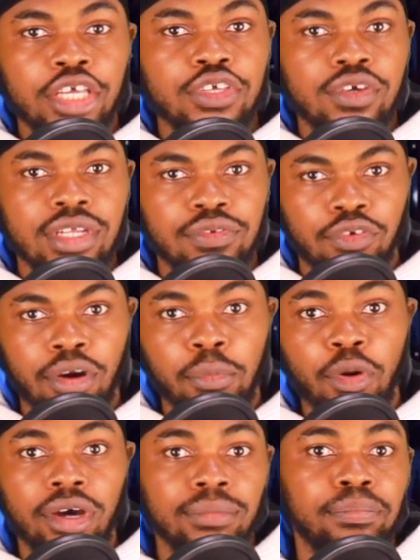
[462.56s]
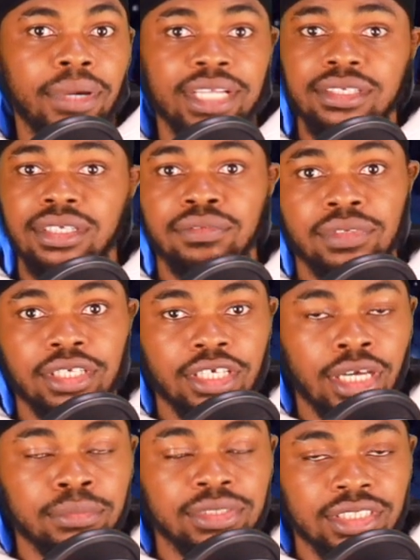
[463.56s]
uniform compared to the
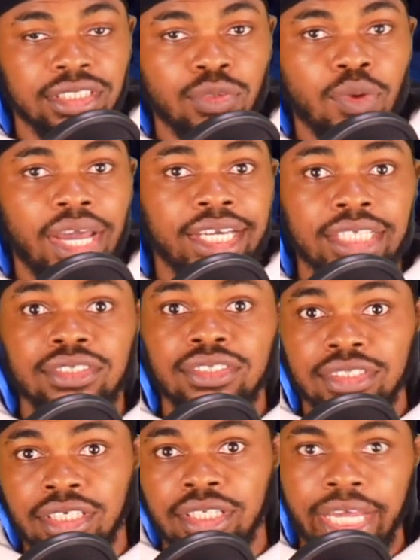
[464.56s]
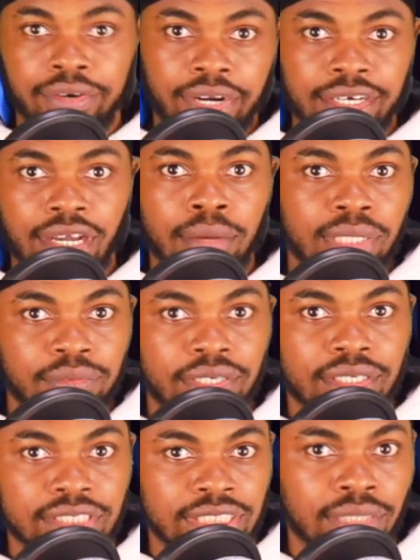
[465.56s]
city where I get to see, like right now I'm living
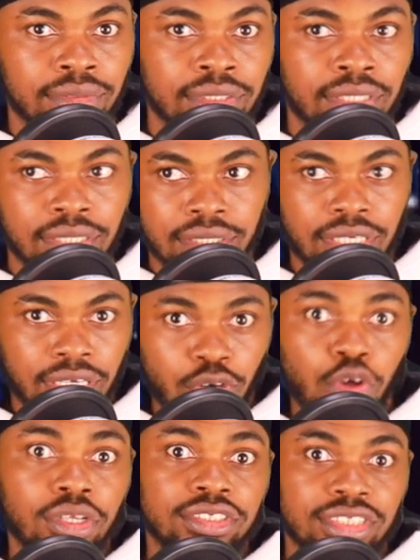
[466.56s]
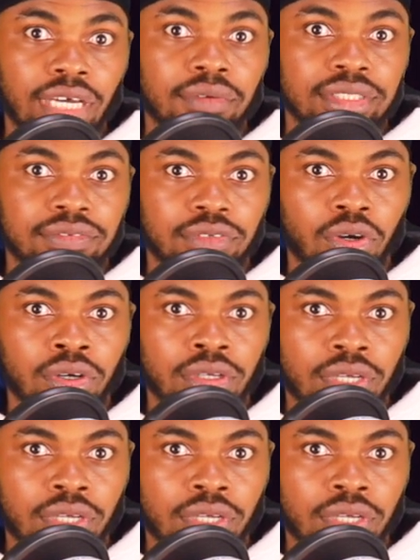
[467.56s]
on the 7th floor.